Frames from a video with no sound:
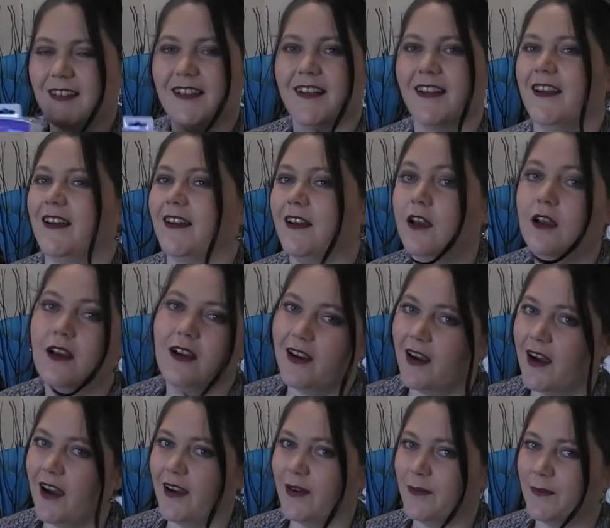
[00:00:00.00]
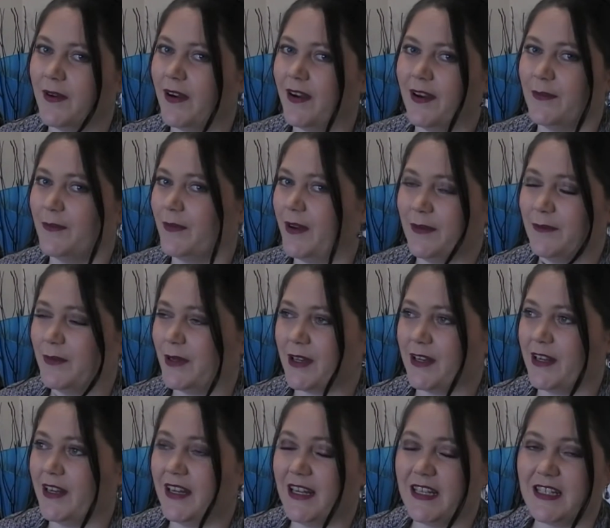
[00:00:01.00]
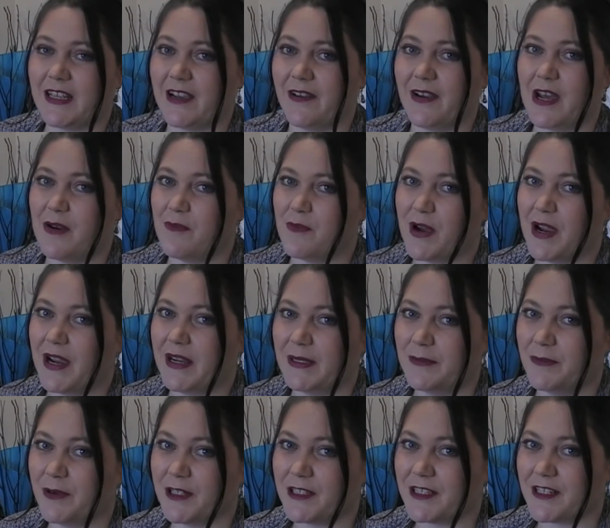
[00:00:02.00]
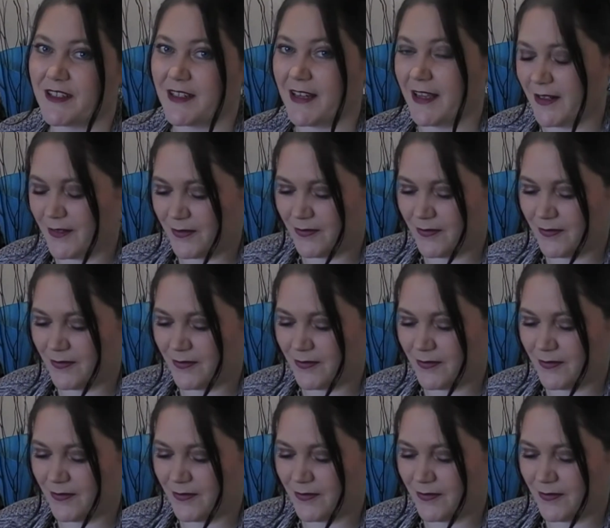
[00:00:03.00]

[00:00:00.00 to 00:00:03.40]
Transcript: Huh. I'm not going to need to go out and buy any brushes now.